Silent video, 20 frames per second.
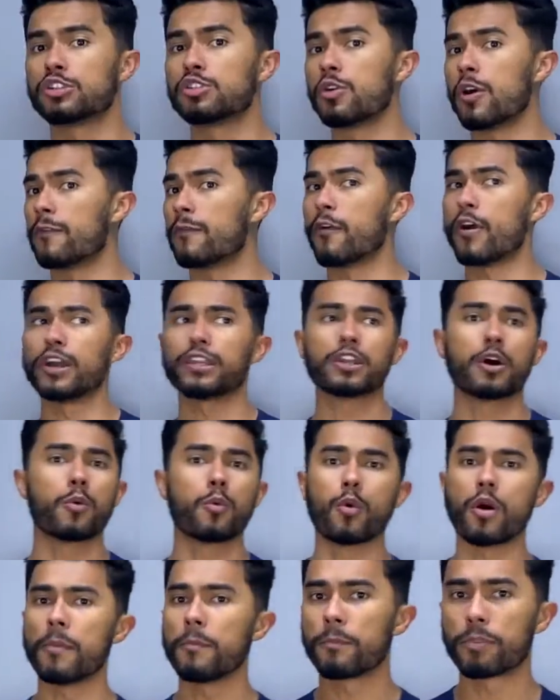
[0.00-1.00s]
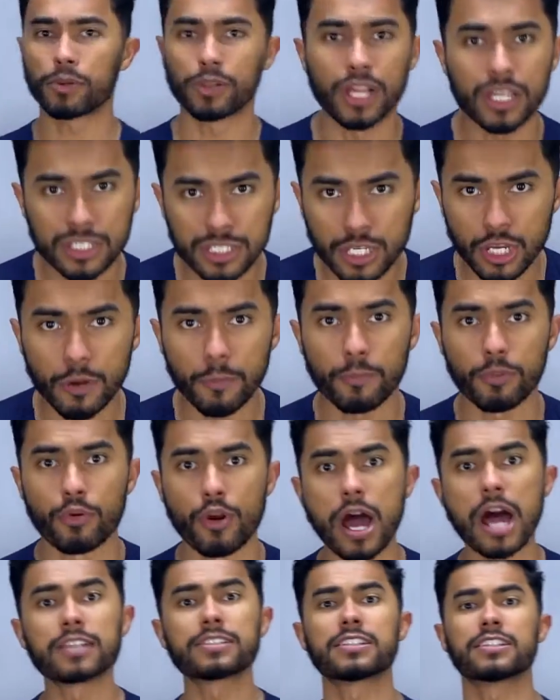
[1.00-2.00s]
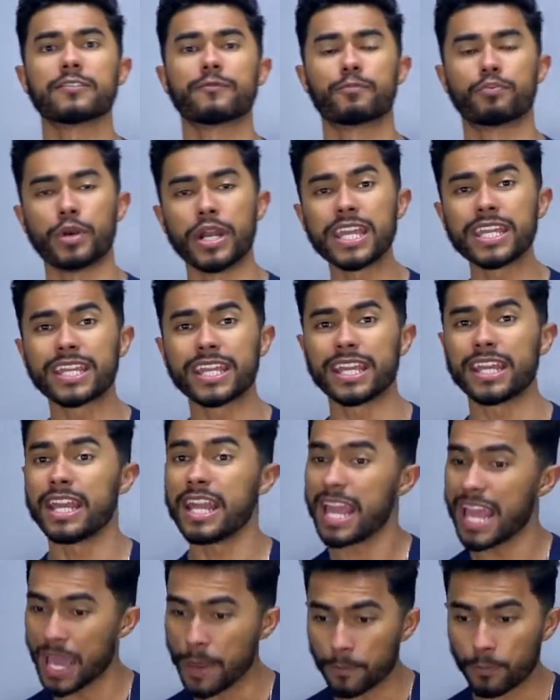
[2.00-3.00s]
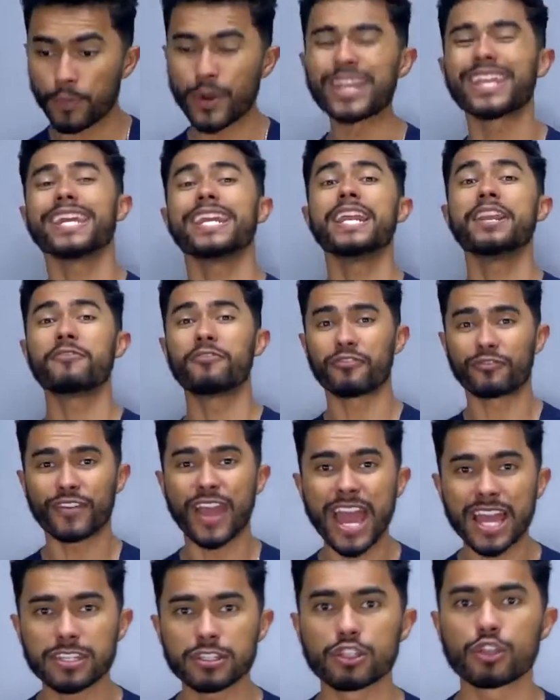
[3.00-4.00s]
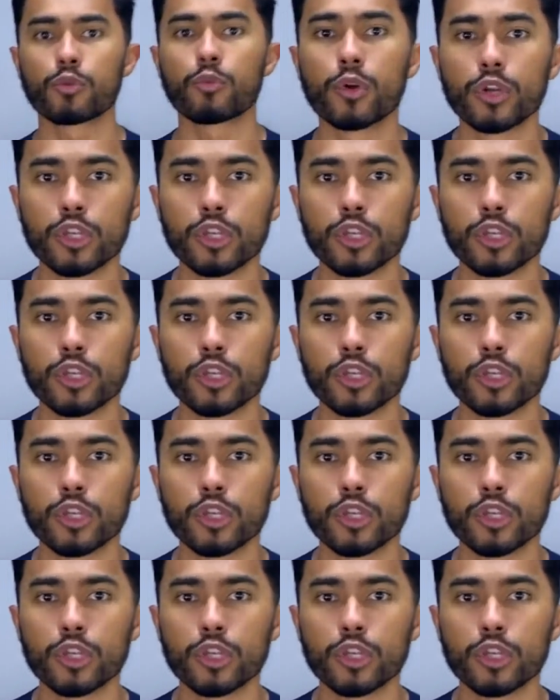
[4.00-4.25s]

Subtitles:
So to avoid the 1+ year process of breaking and break it in faster,